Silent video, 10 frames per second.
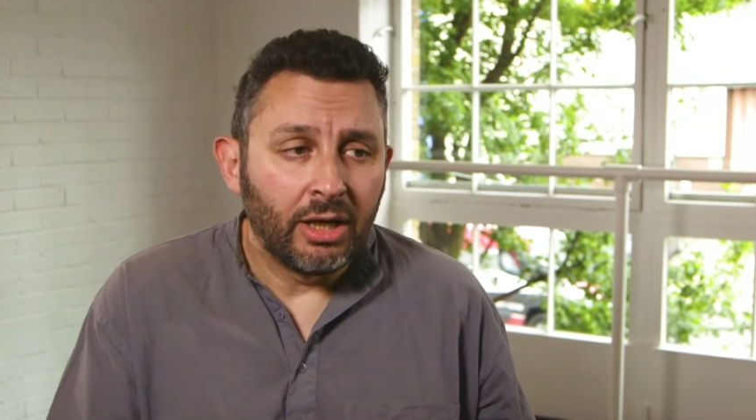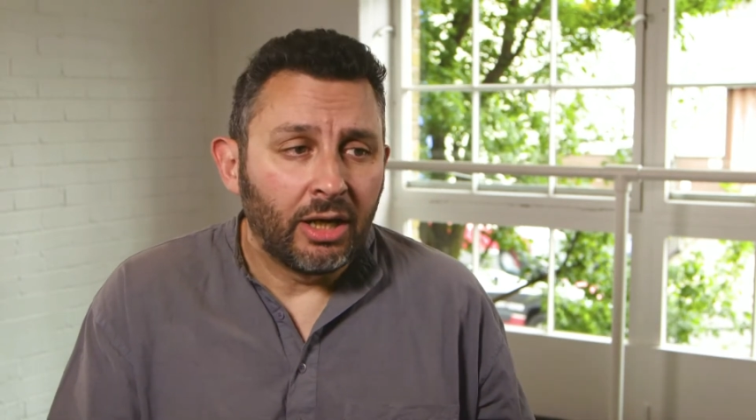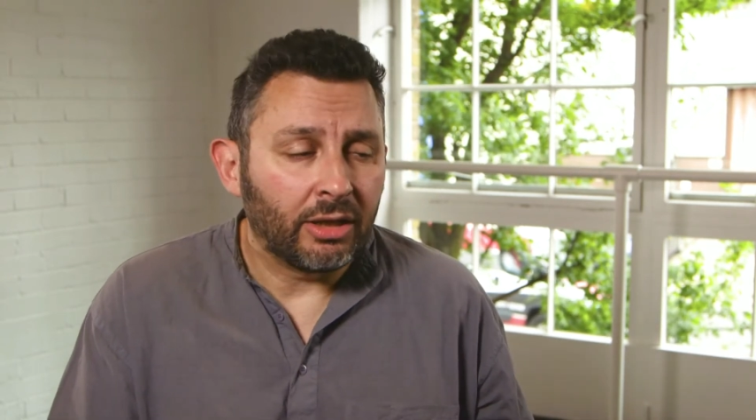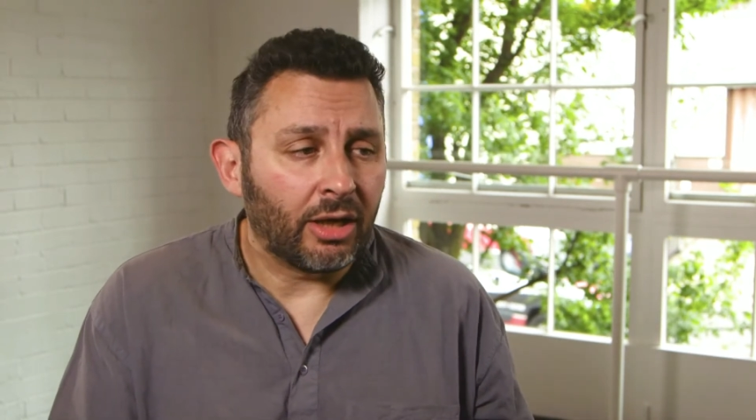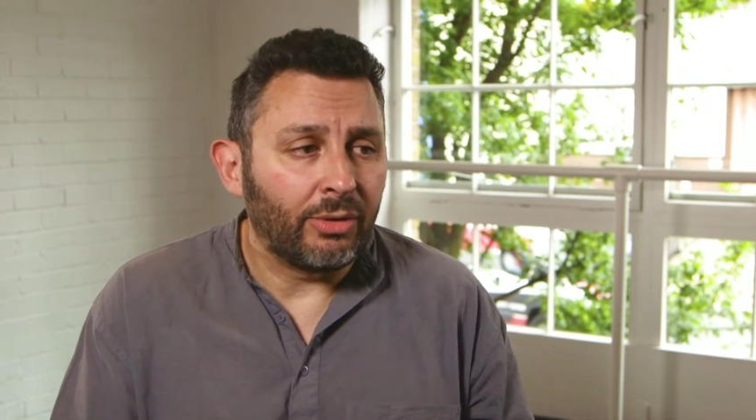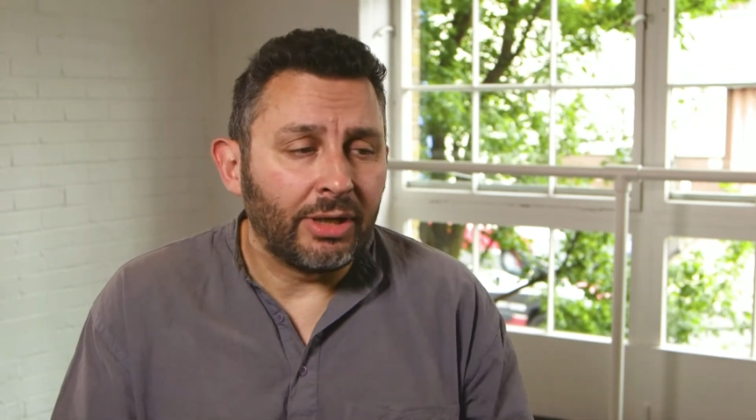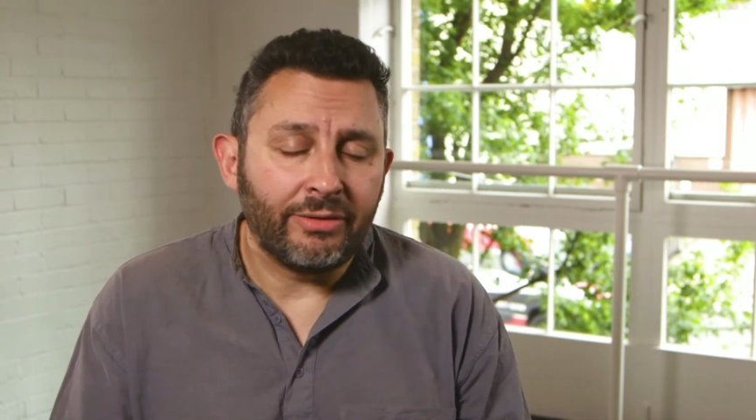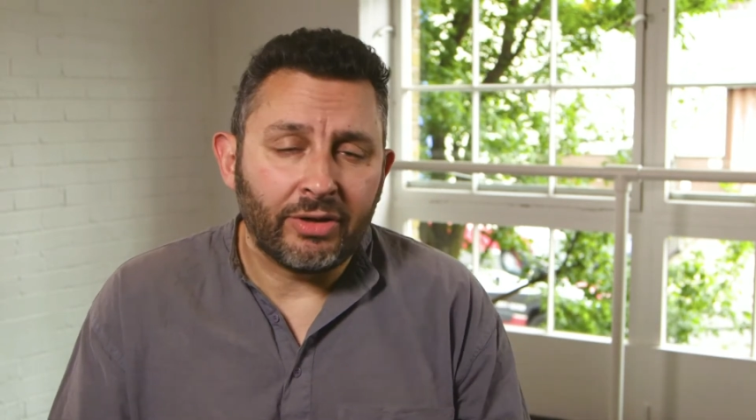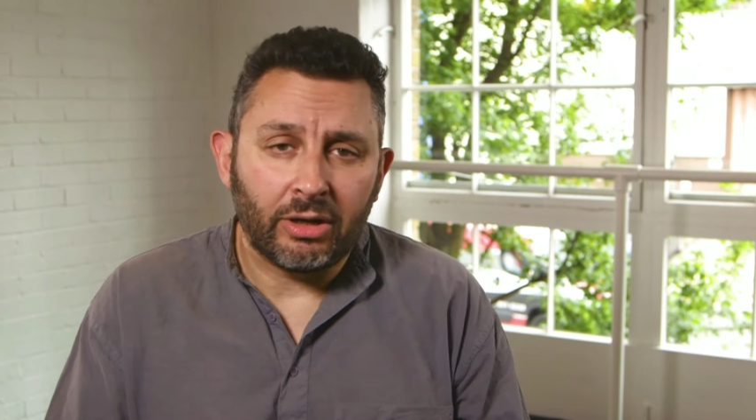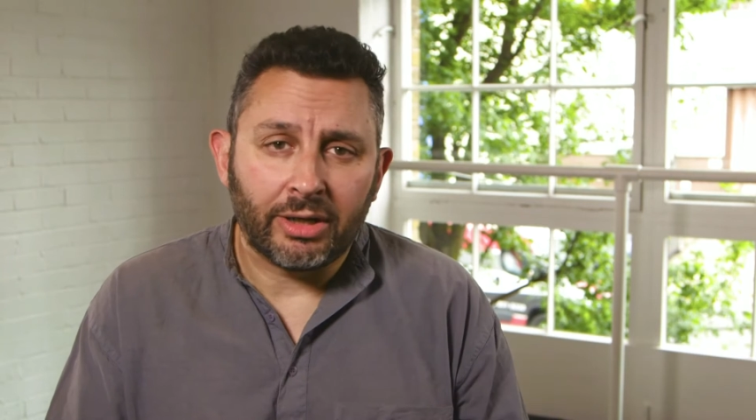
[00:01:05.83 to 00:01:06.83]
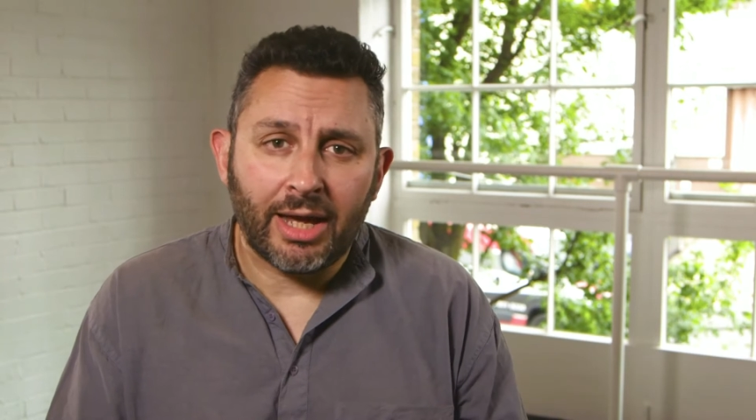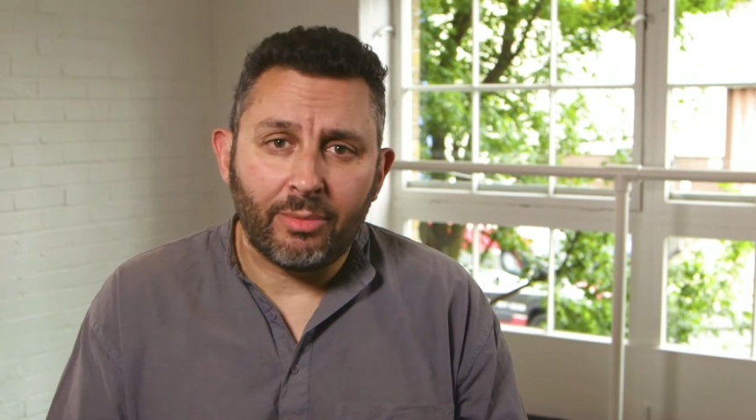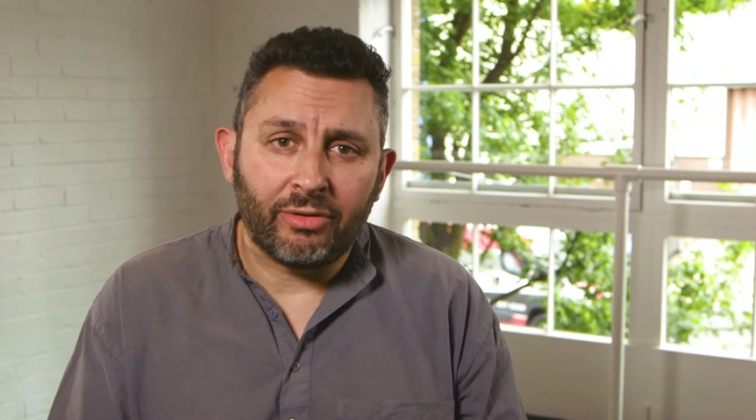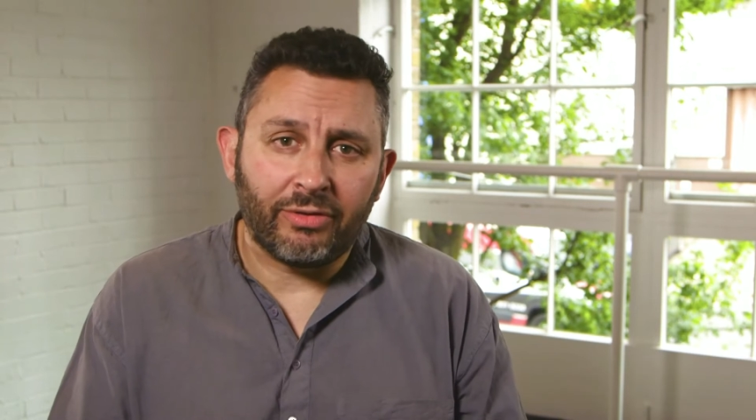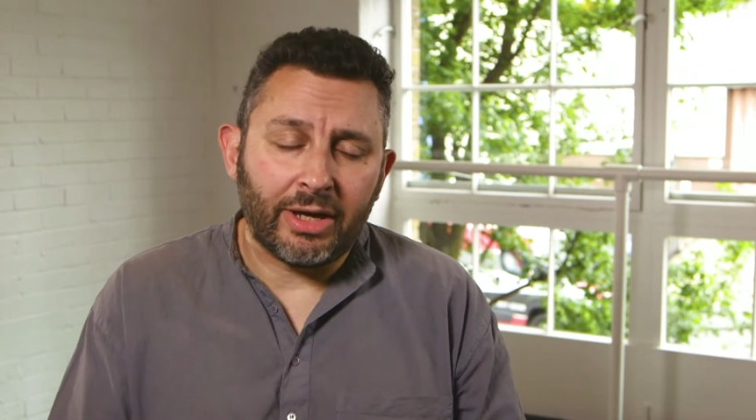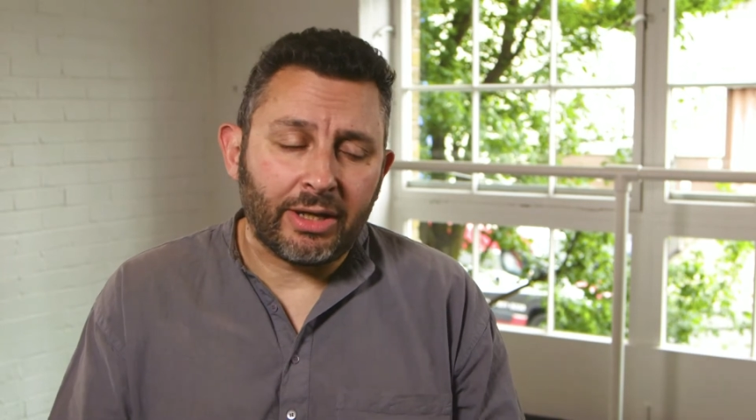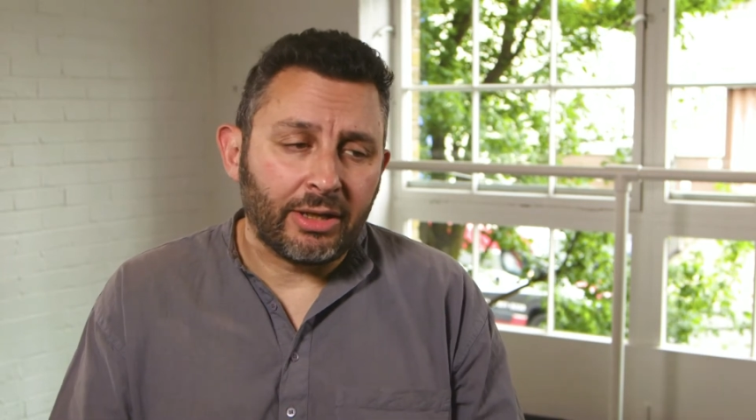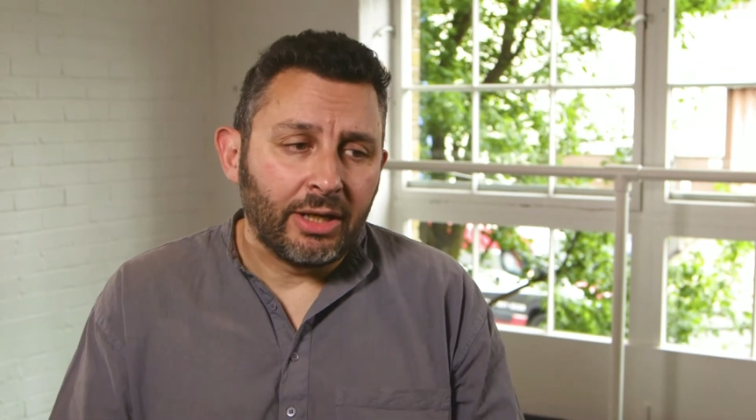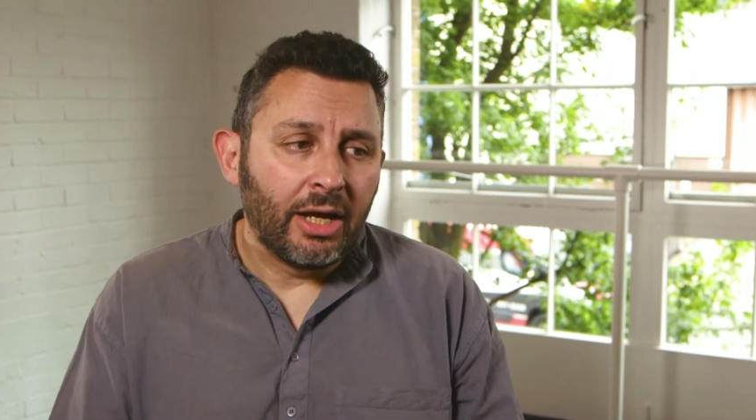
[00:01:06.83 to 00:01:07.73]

and go and live in our camper van